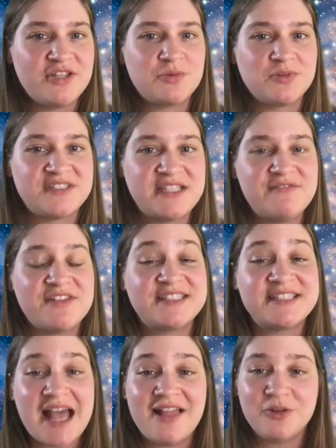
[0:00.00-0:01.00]
to receive a
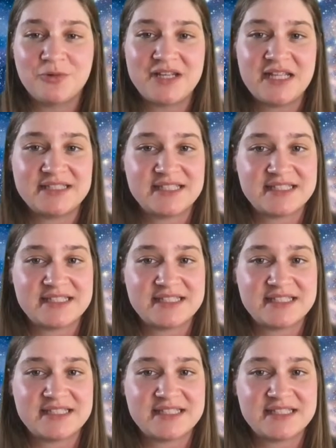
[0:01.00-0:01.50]
salary as a